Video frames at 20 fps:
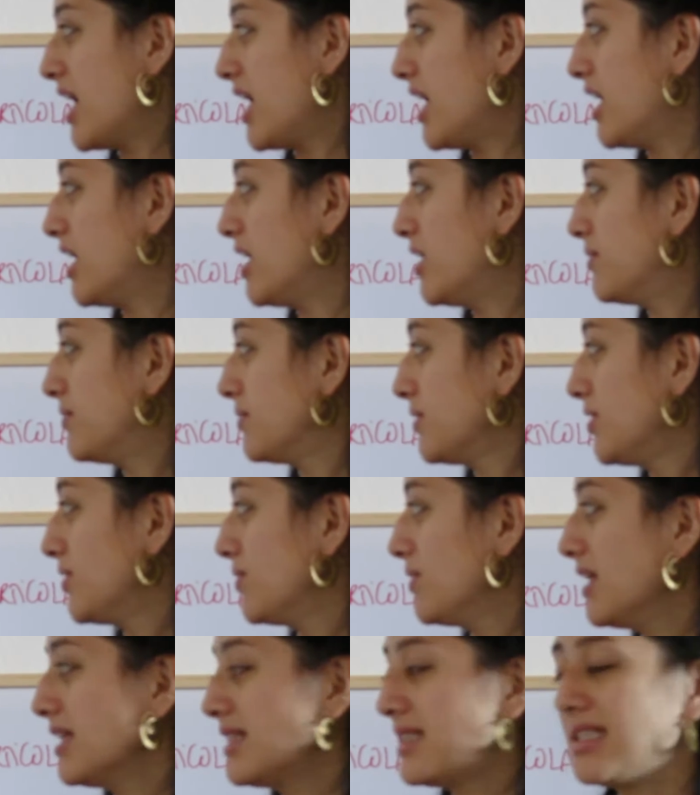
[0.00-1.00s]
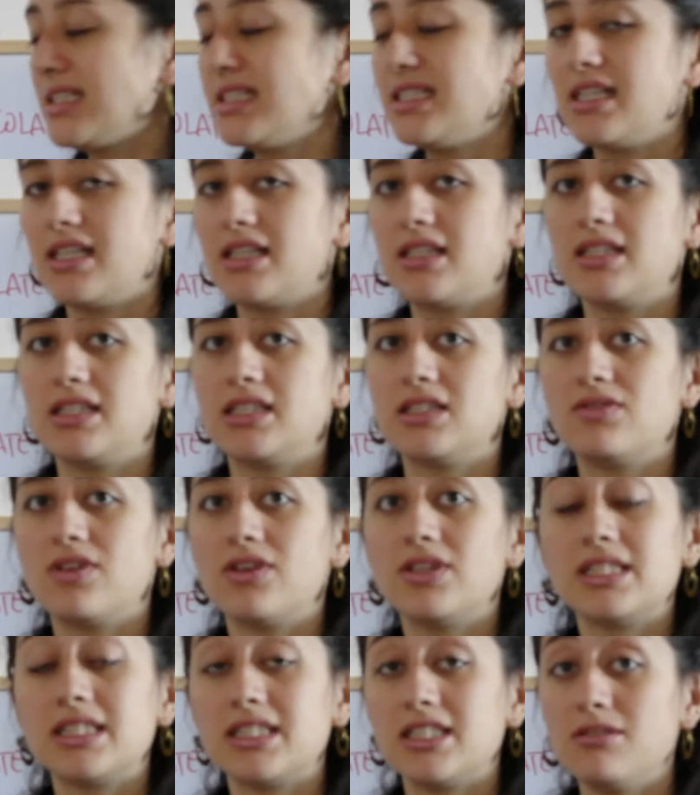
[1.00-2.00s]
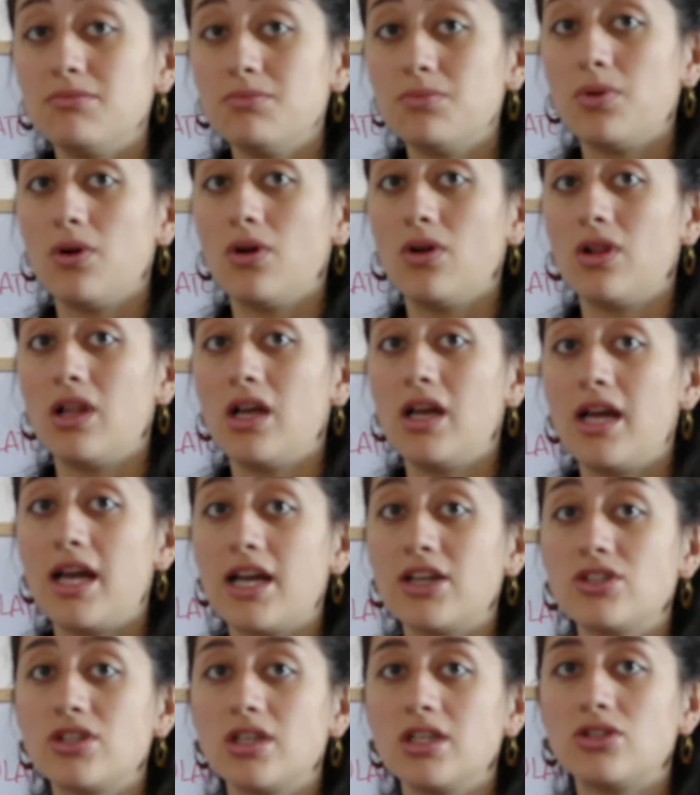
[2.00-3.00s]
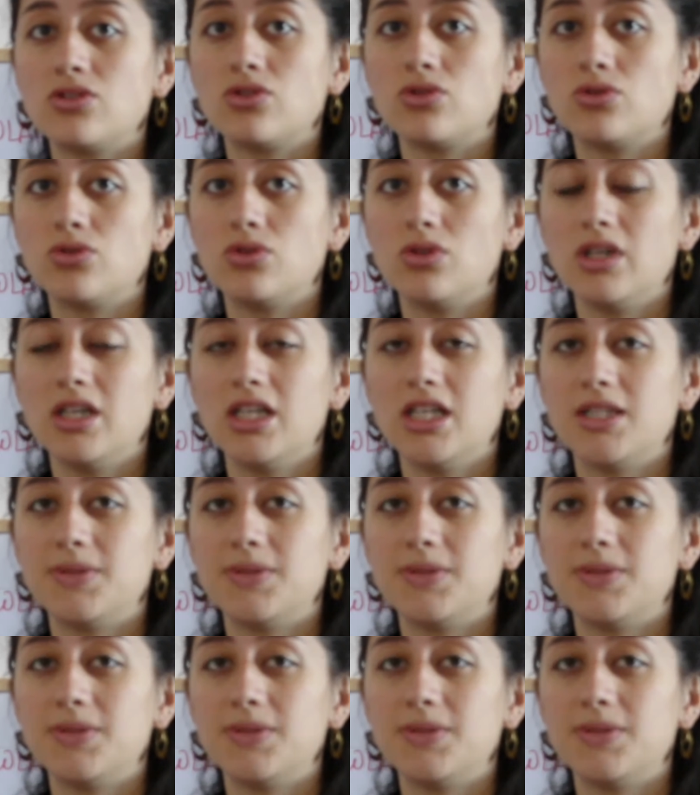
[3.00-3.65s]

You will see that it's very simple actually to